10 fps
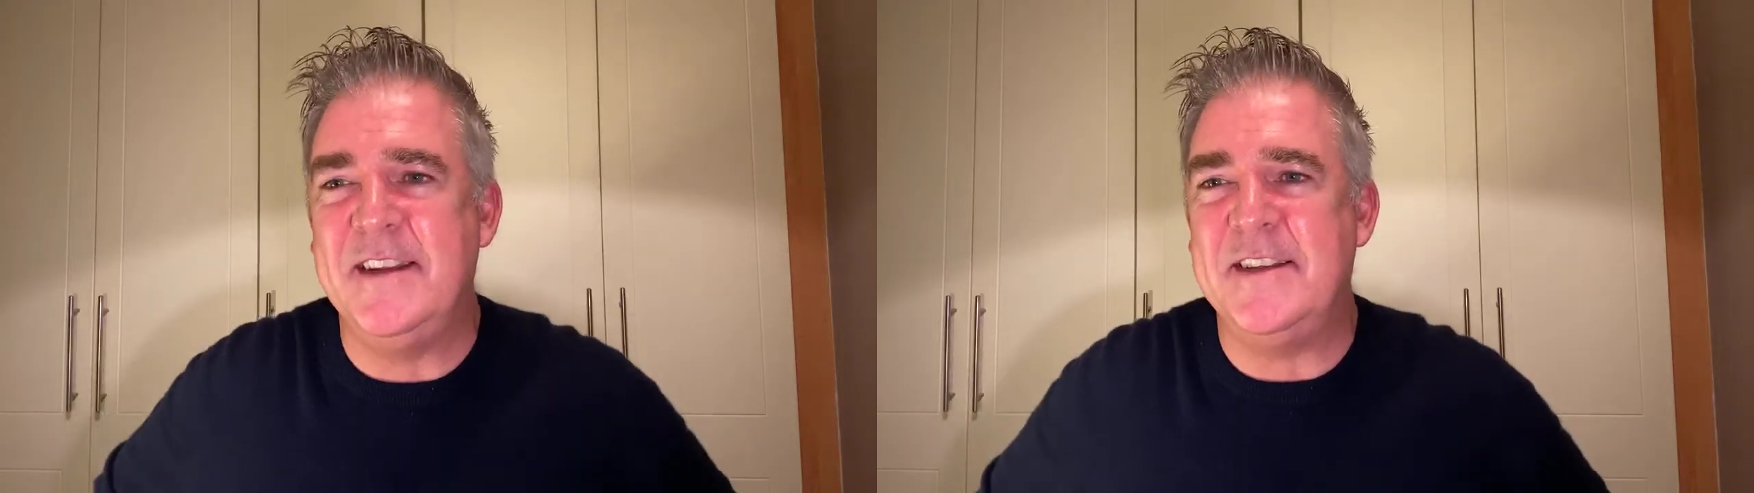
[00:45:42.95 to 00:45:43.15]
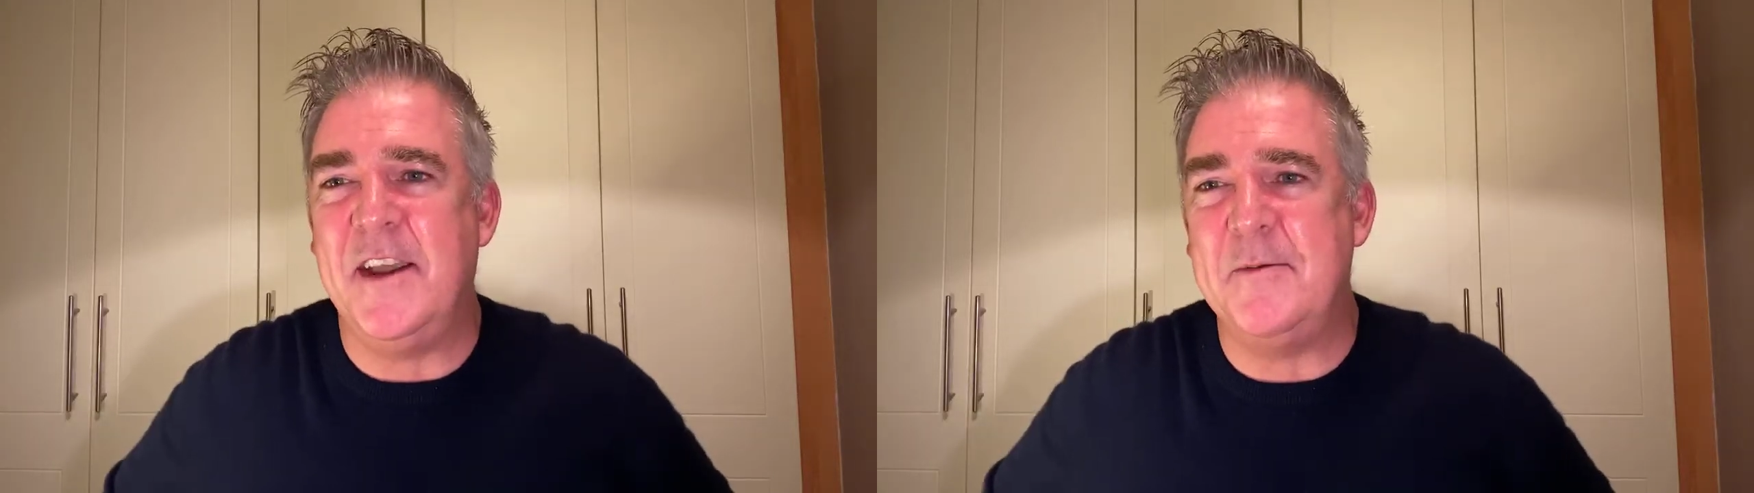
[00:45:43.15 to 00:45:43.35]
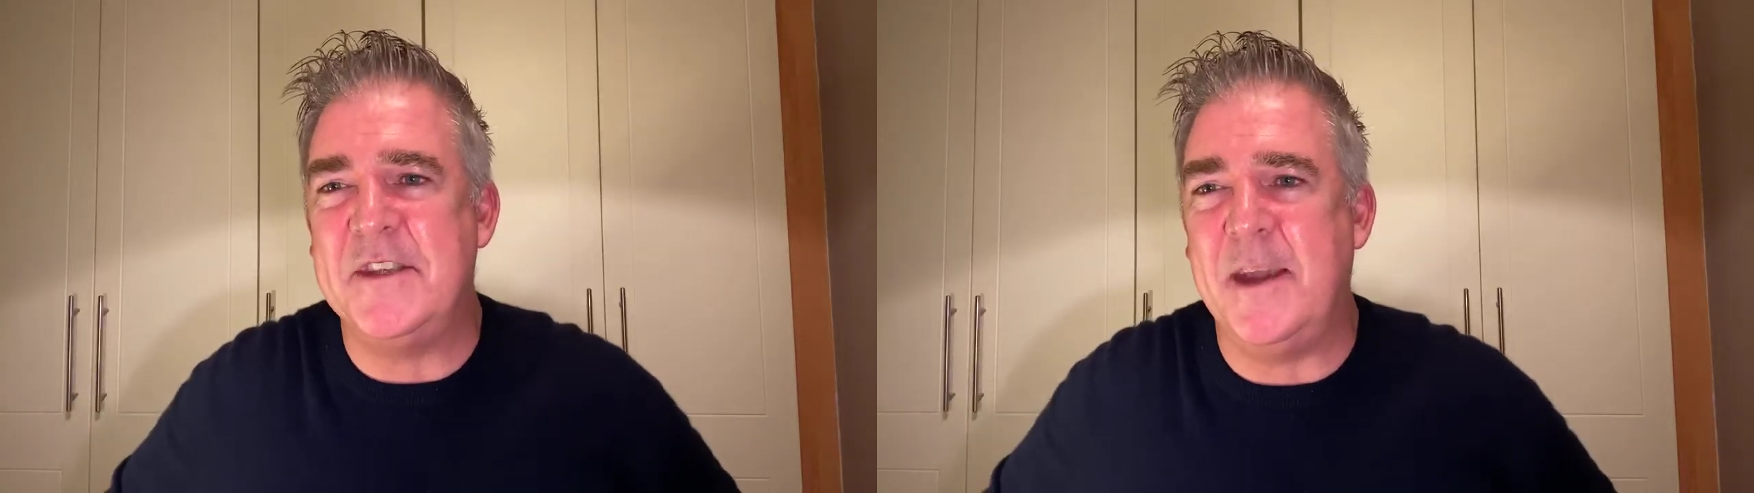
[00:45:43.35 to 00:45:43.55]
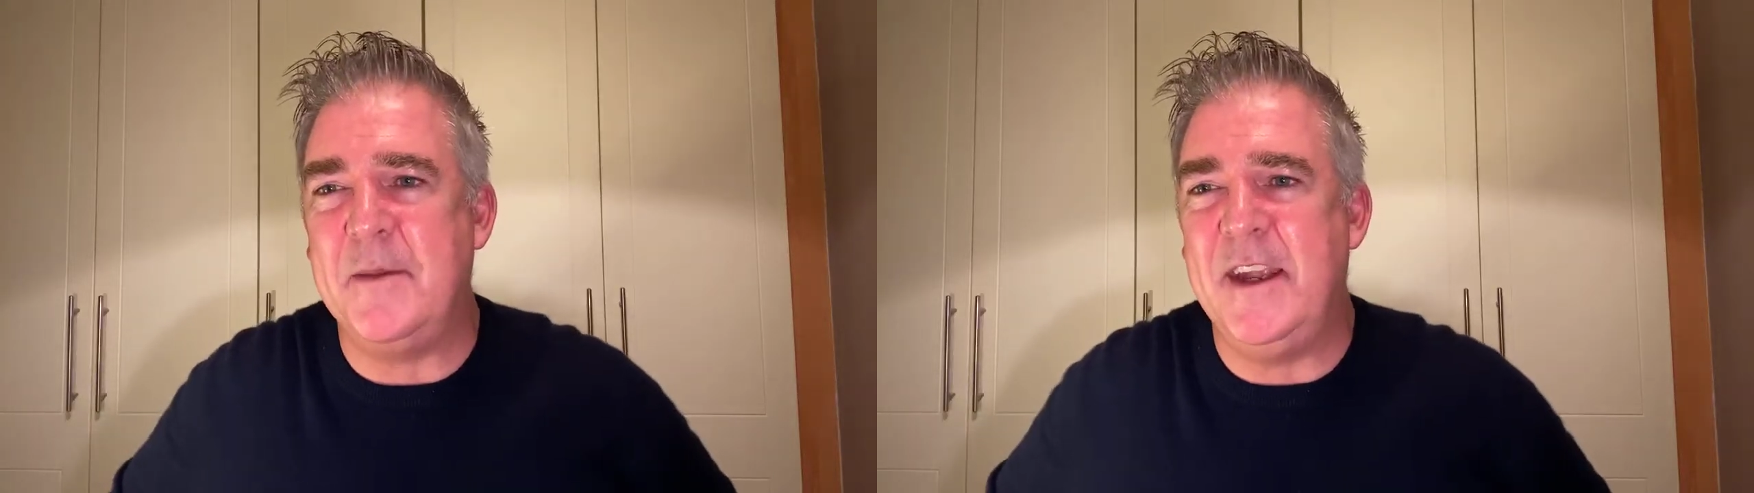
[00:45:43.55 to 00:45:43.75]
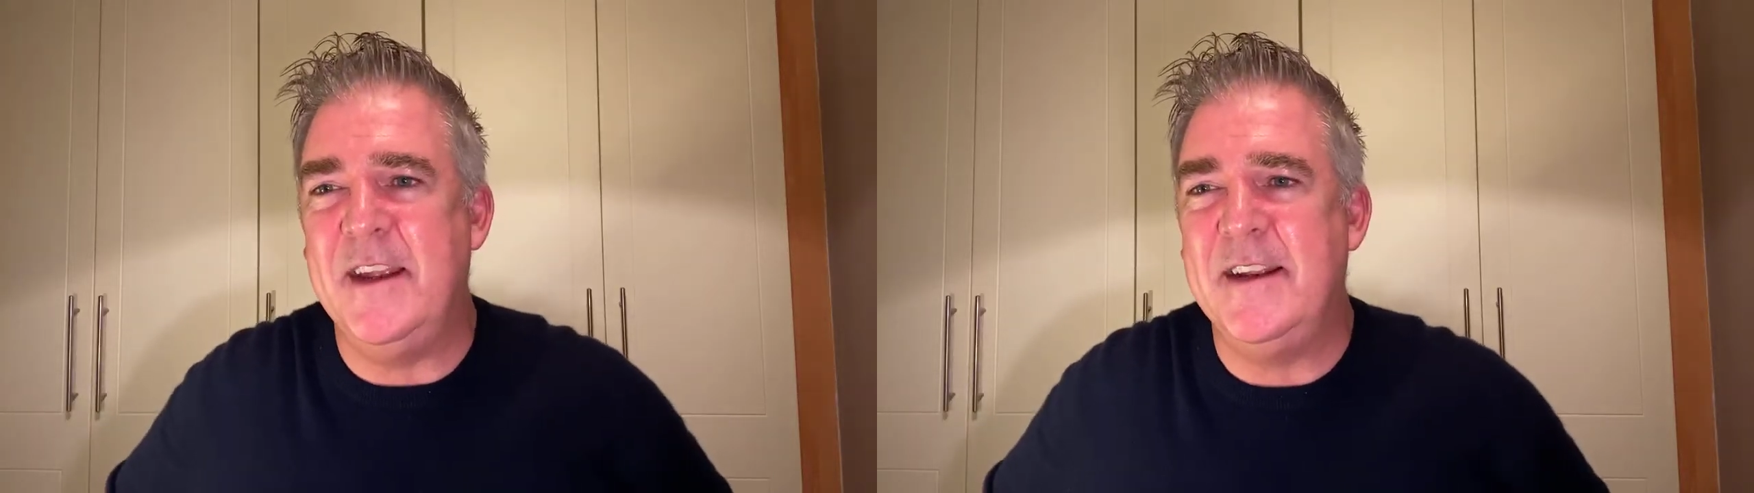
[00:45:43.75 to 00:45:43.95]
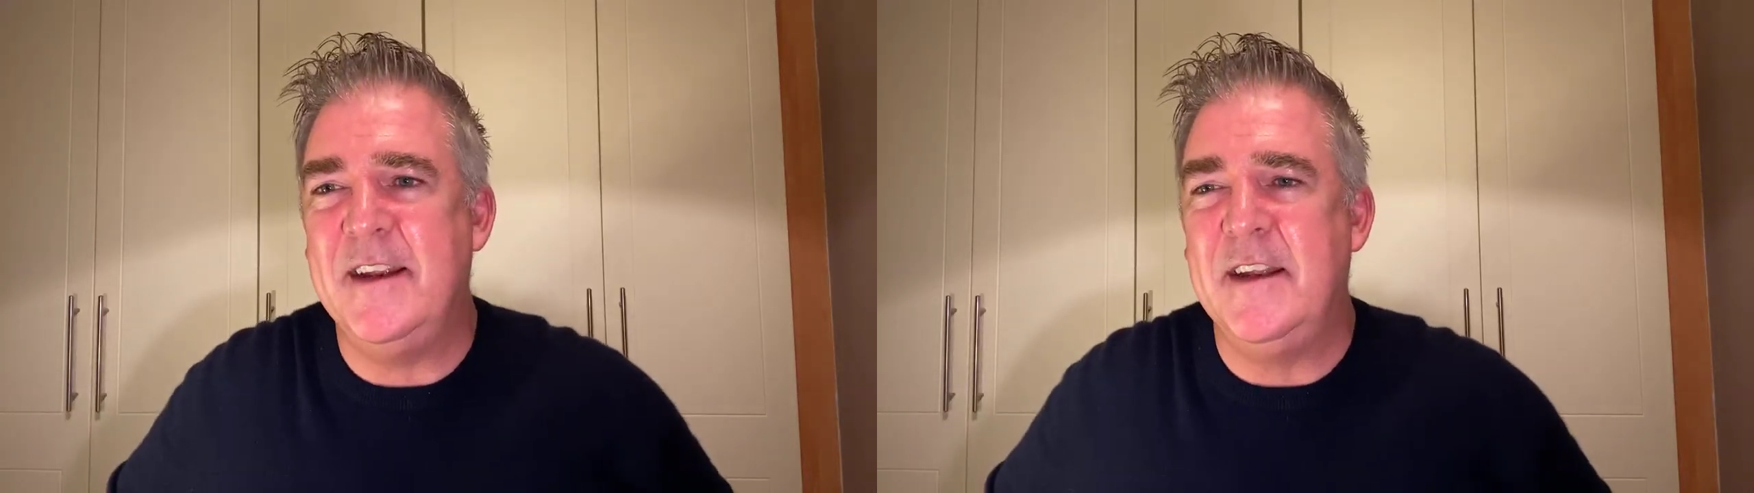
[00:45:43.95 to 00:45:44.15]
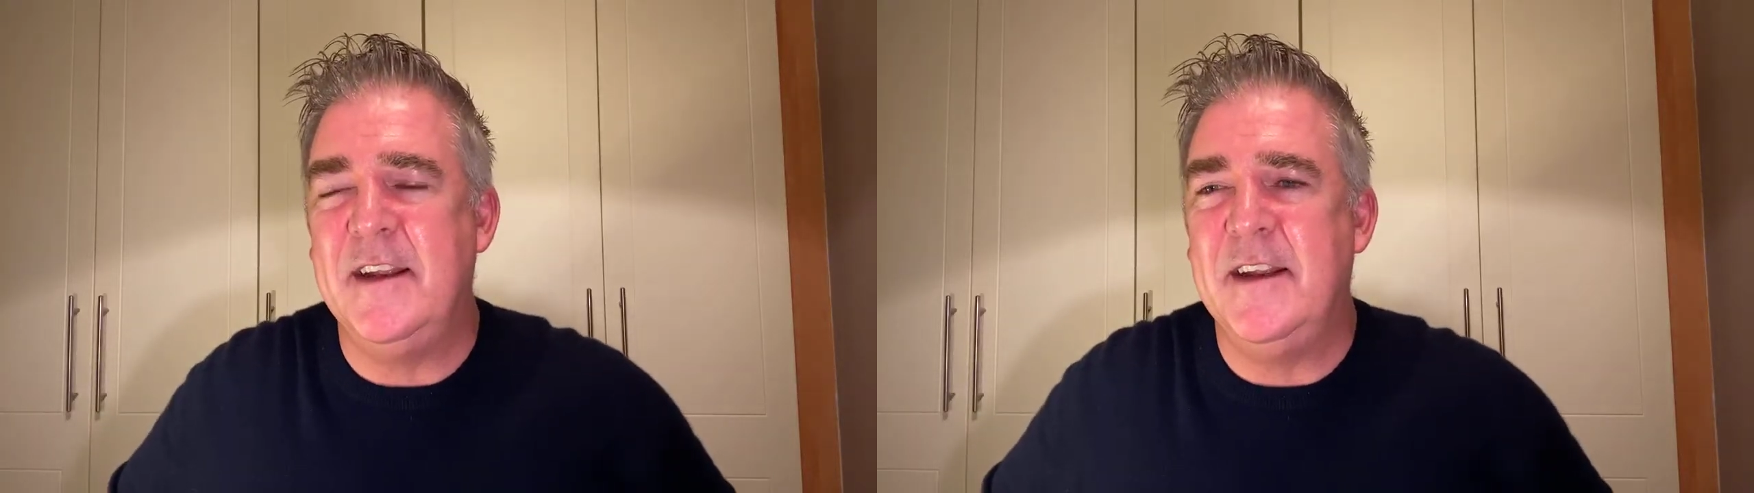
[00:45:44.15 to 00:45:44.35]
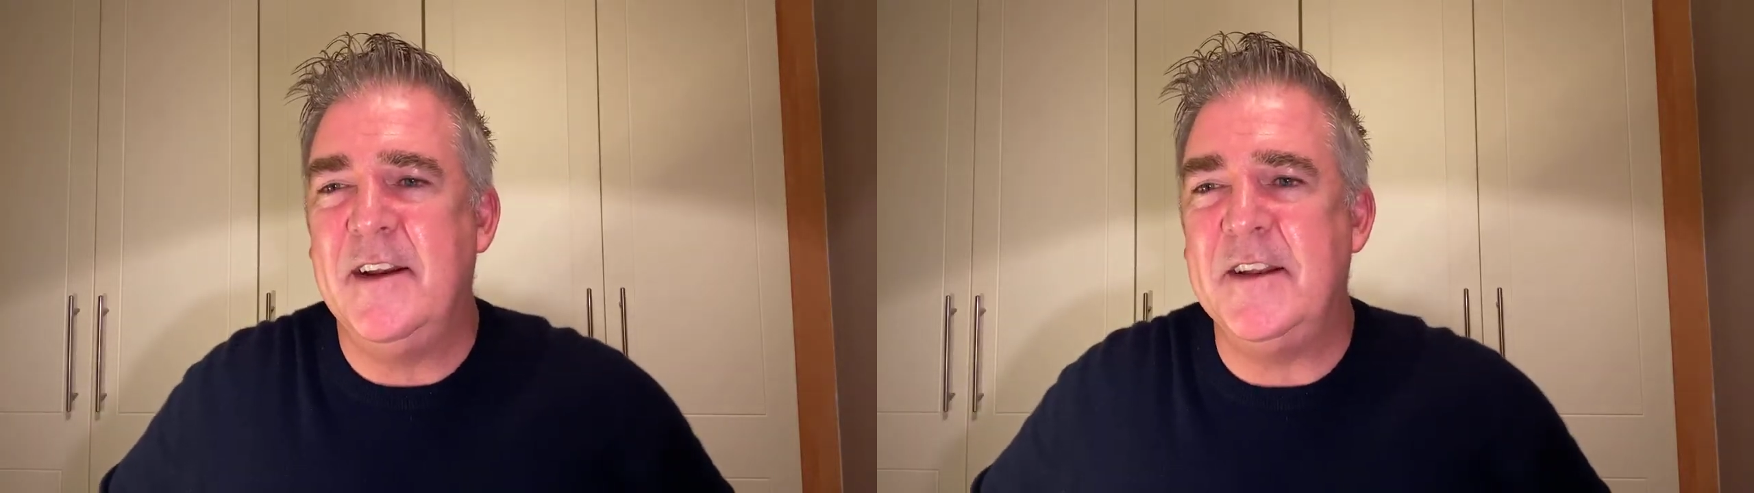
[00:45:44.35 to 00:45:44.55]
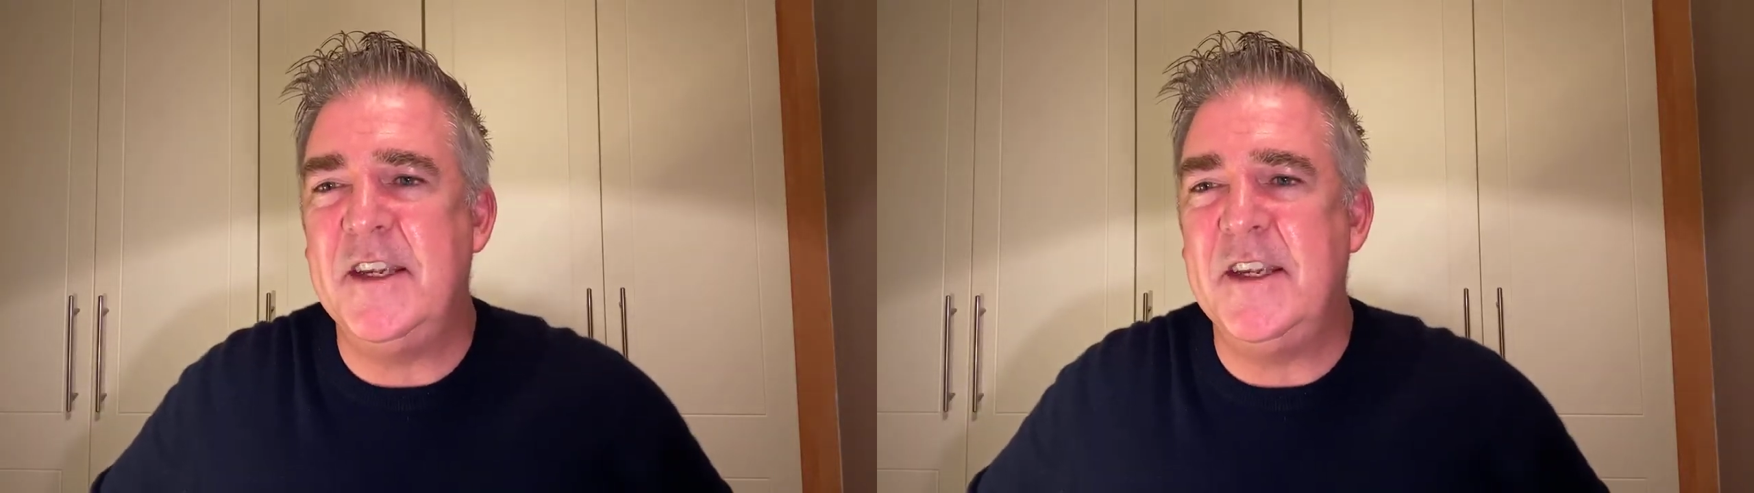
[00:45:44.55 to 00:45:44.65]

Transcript: He's always at me. I